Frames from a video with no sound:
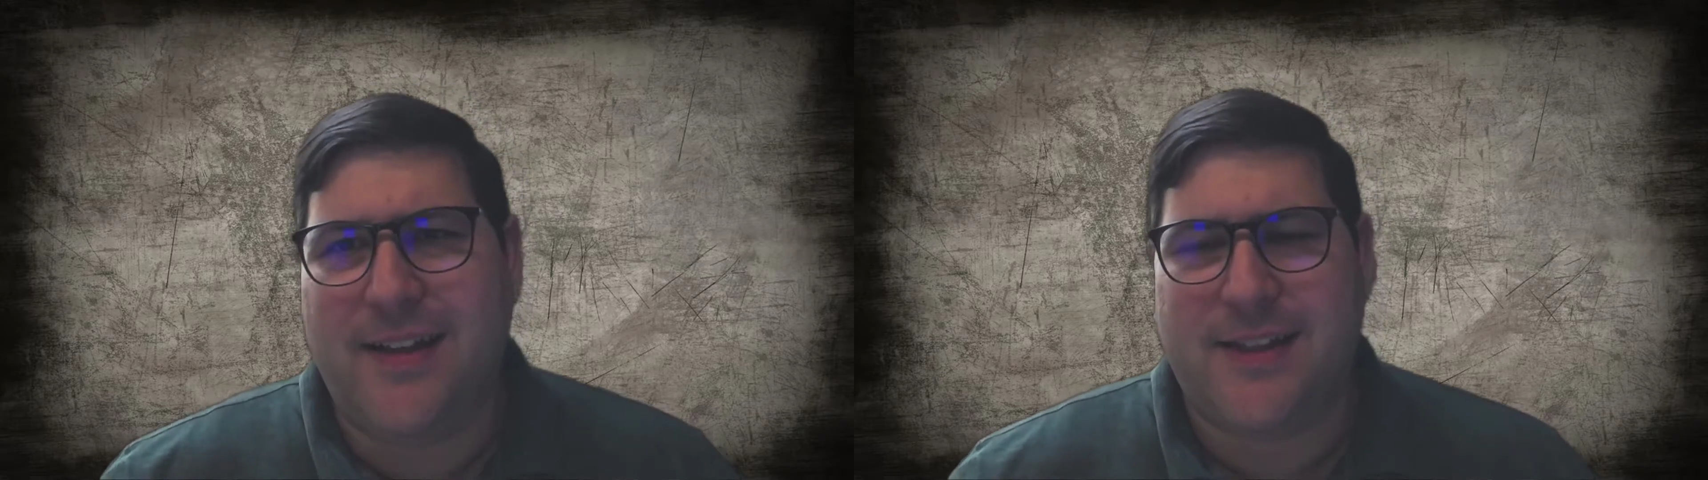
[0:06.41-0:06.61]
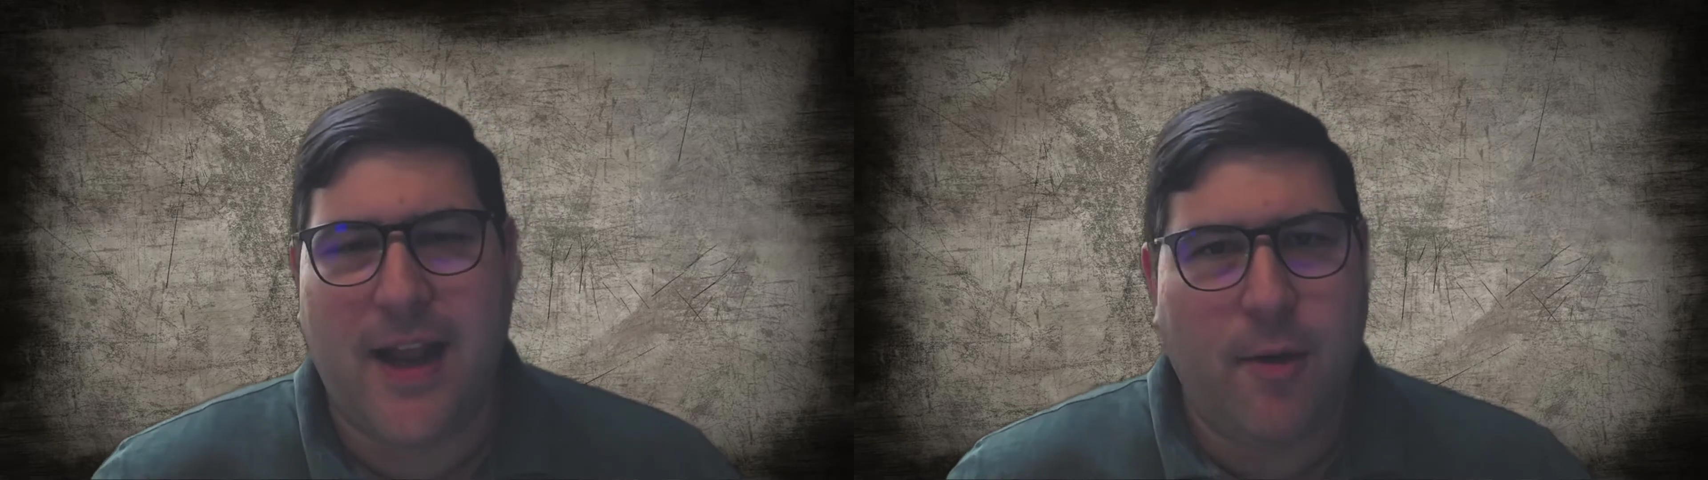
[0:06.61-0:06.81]

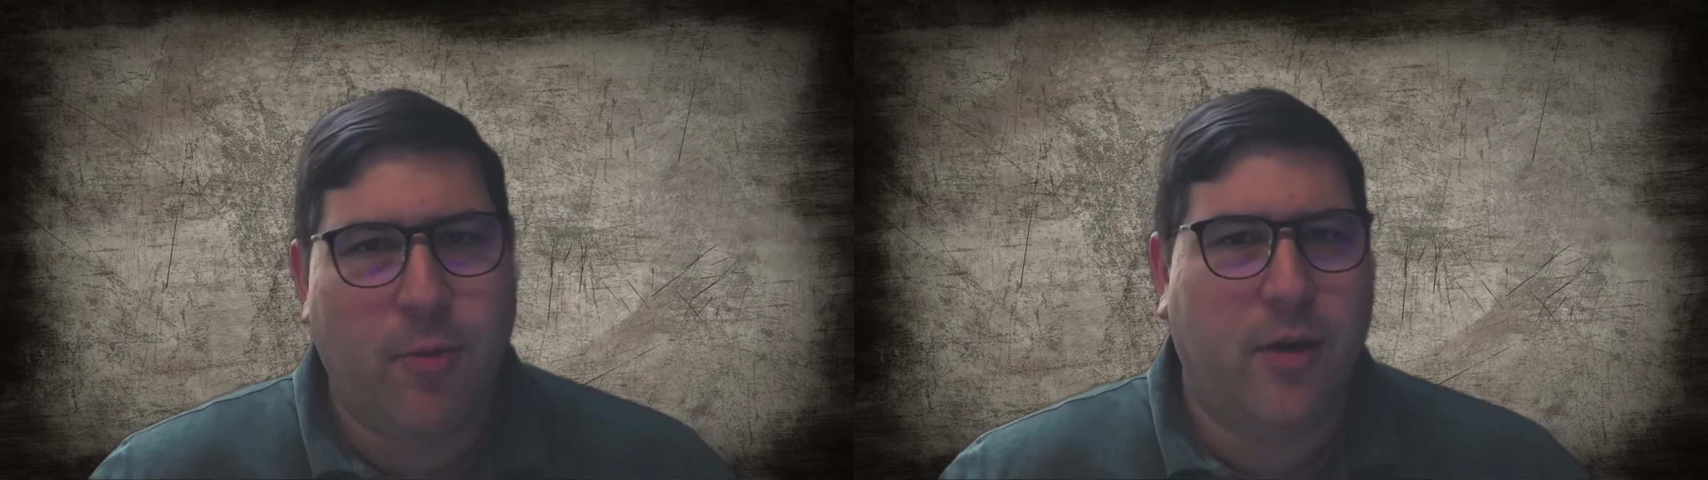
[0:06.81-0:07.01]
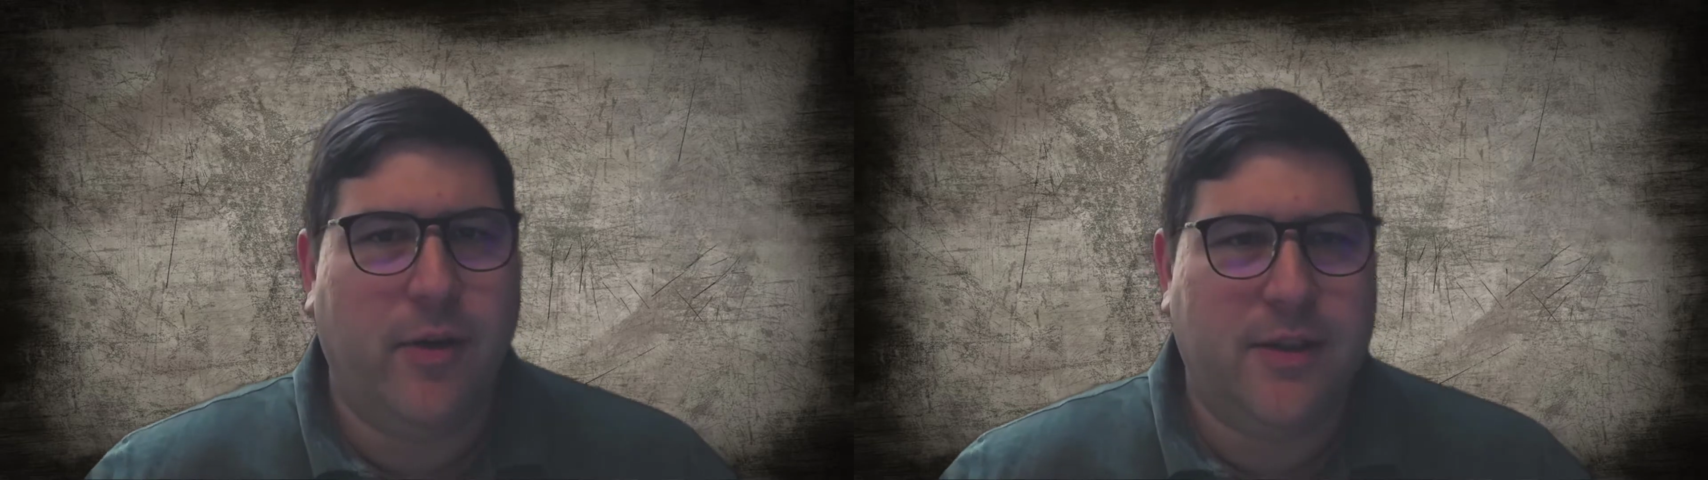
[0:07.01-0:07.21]
Today
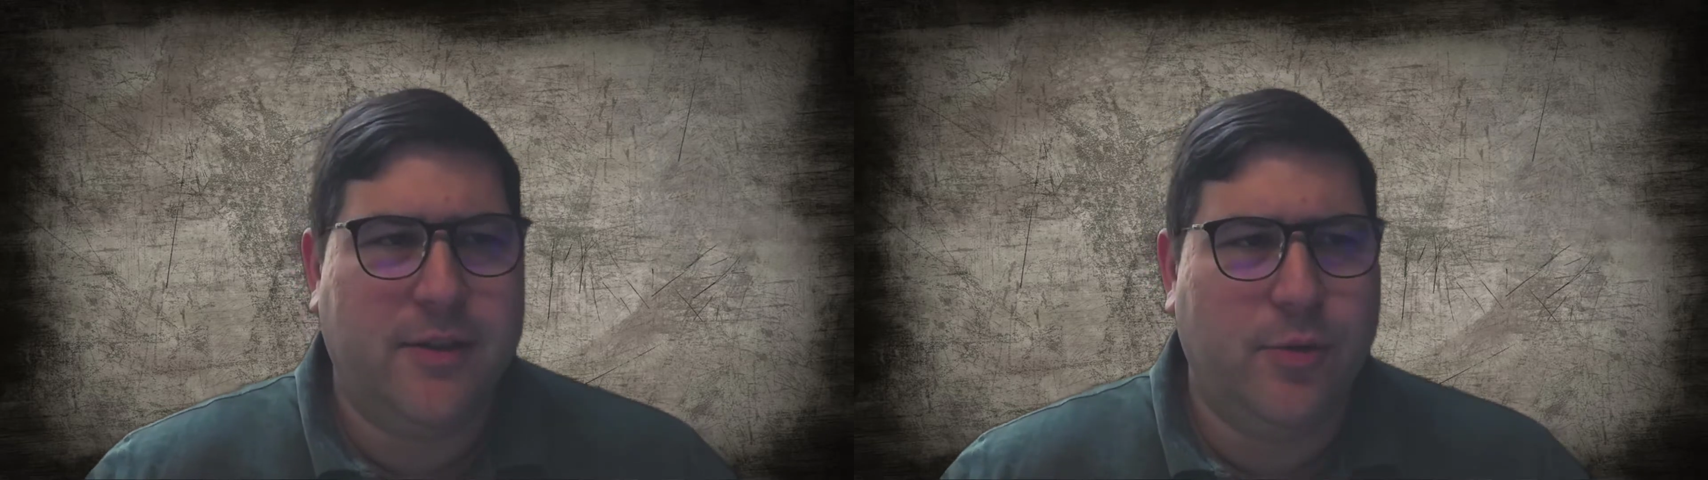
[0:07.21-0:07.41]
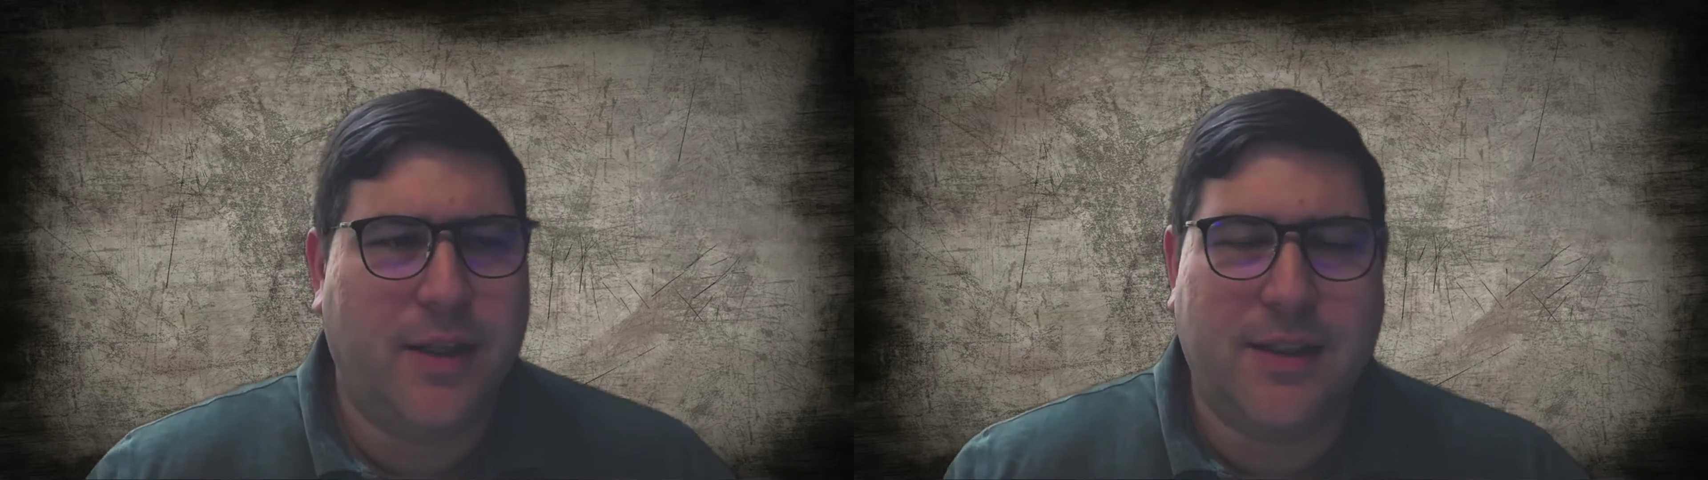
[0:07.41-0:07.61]
we're going
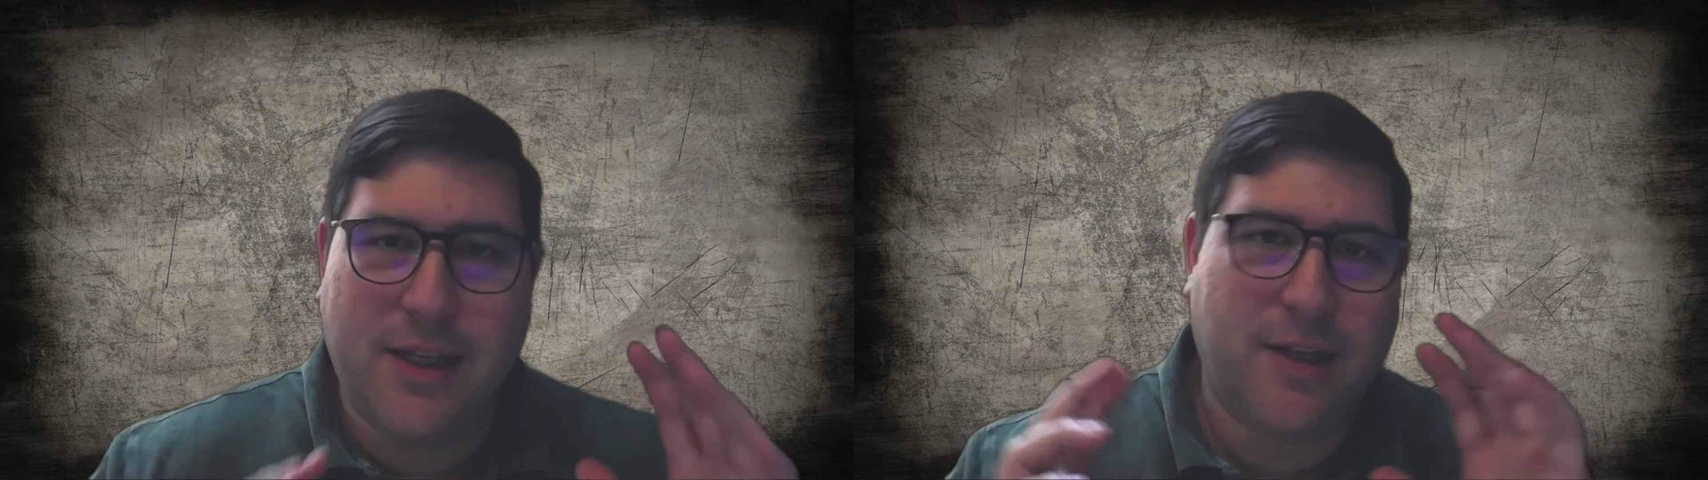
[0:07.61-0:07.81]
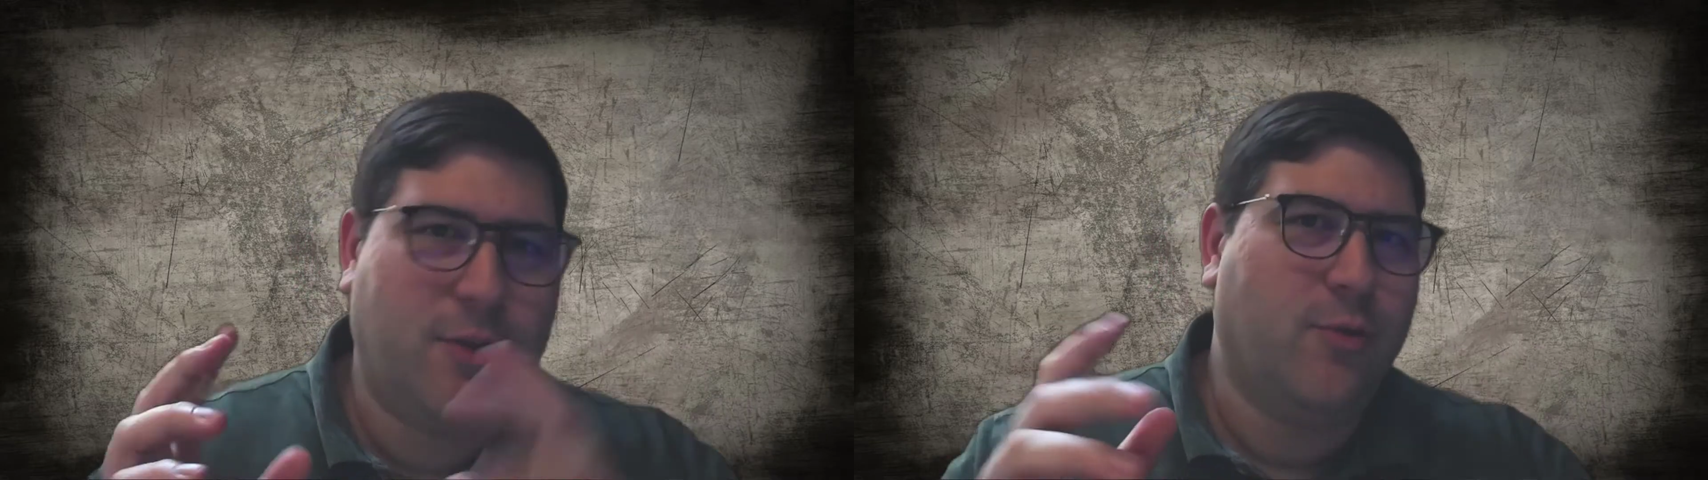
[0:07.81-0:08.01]
to
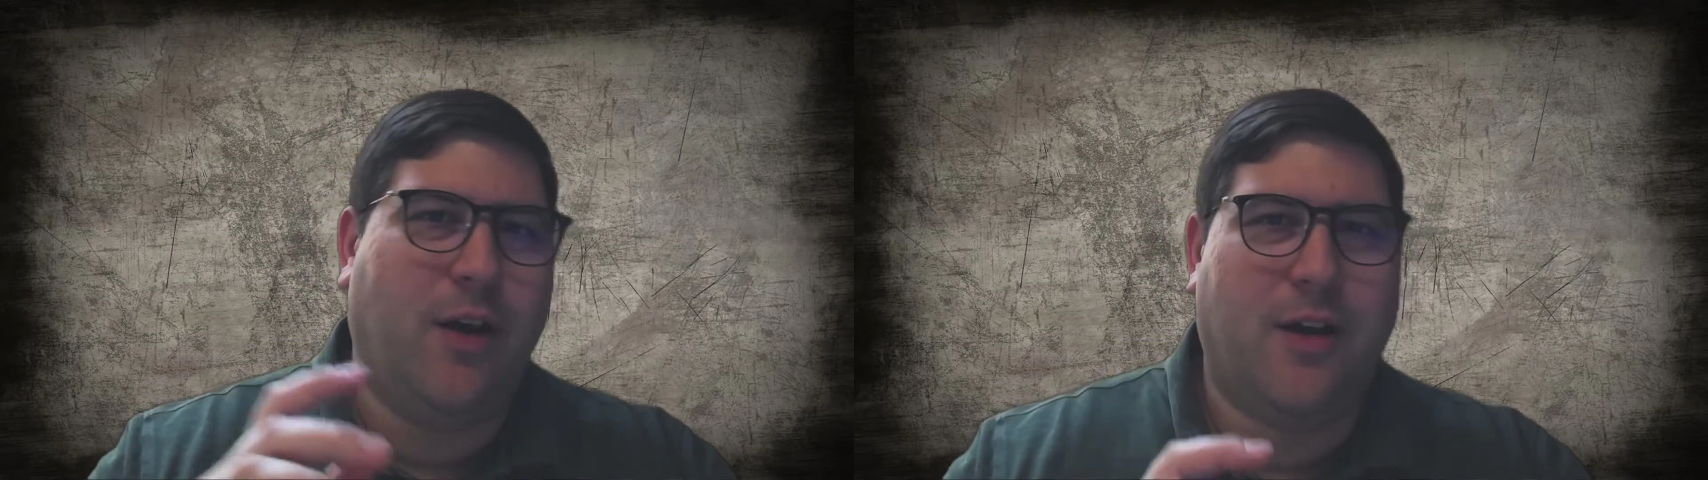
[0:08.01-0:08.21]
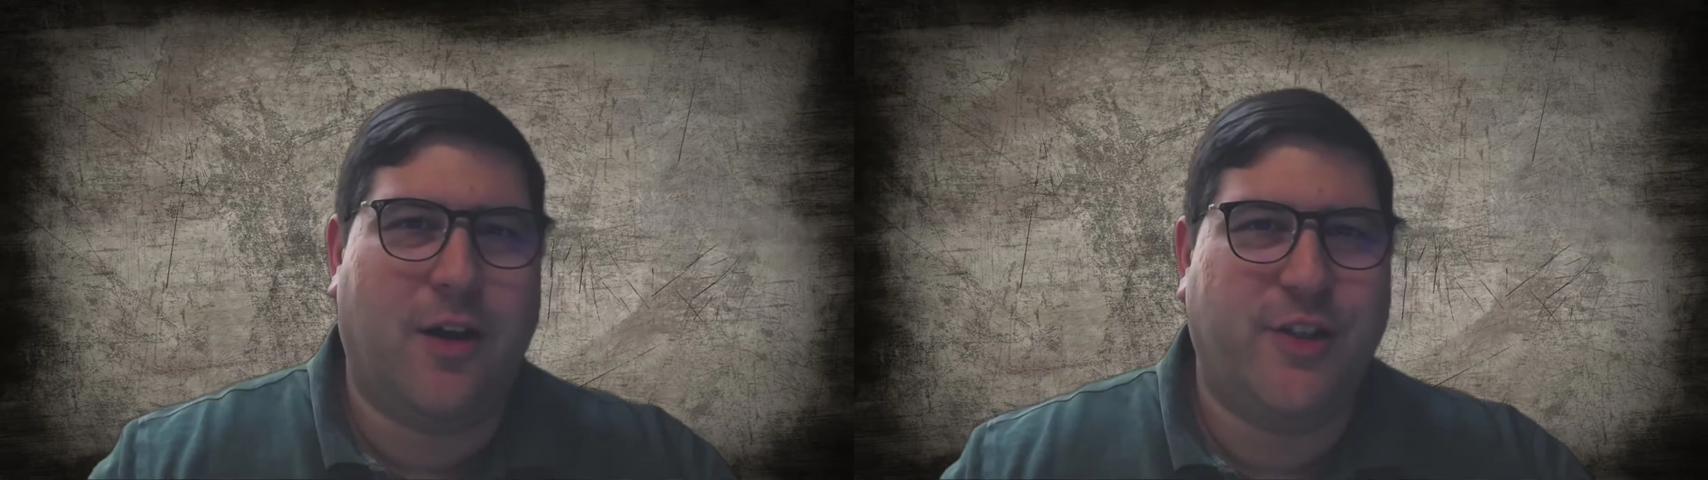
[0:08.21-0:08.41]
continue
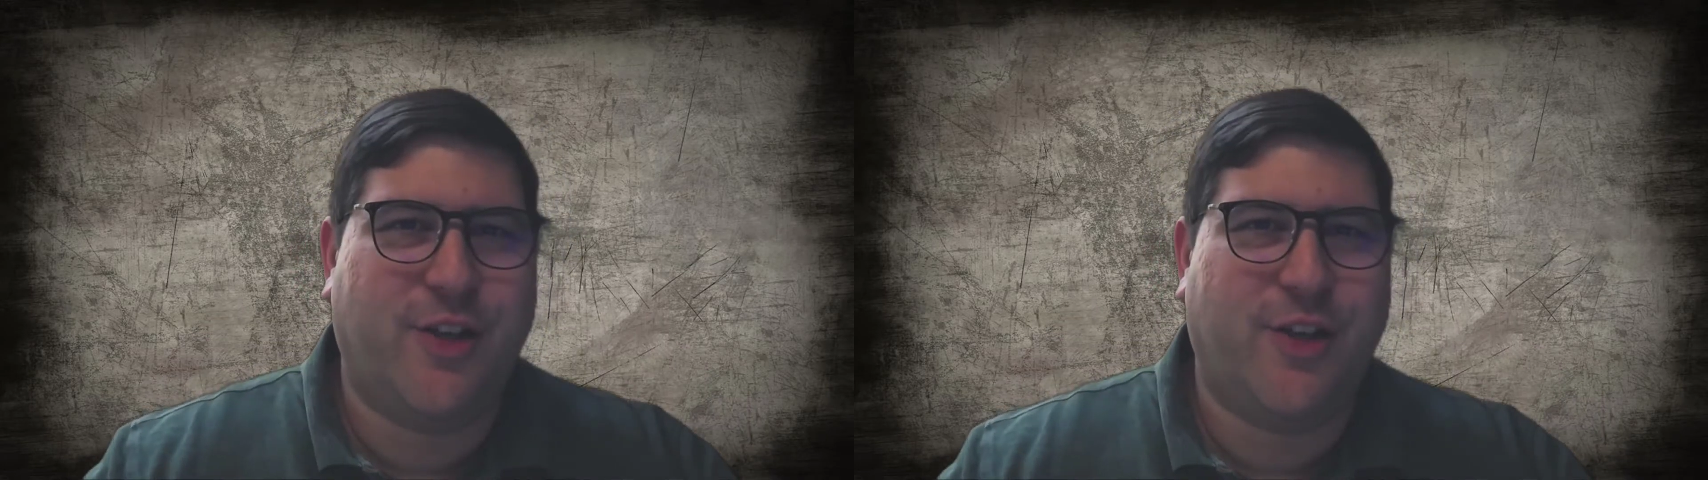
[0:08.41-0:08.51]
on our